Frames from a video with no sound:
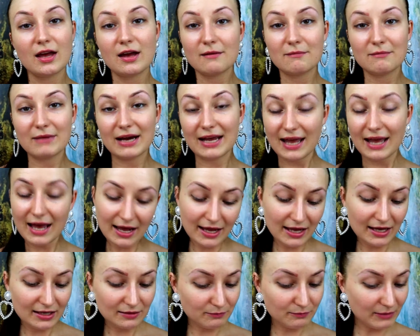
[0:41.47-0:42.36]
my
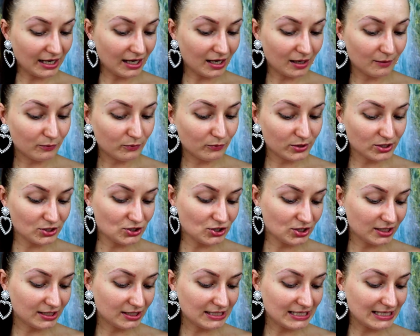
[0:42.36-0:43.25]
high-end makeup
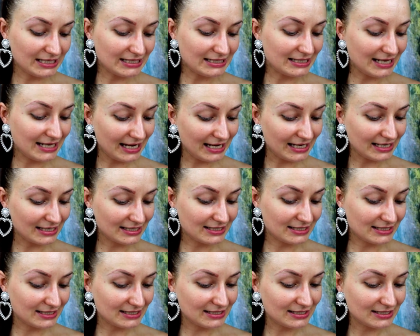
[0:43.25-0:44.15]
virginity
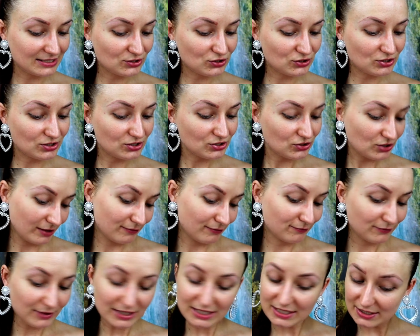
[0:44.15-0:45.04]
takes
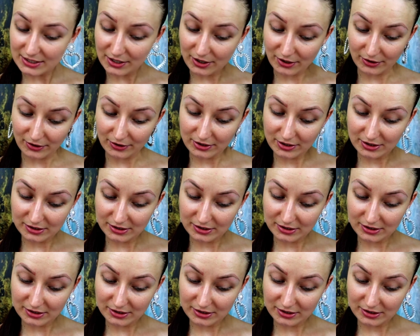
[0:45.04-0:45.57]
Jeffree Star.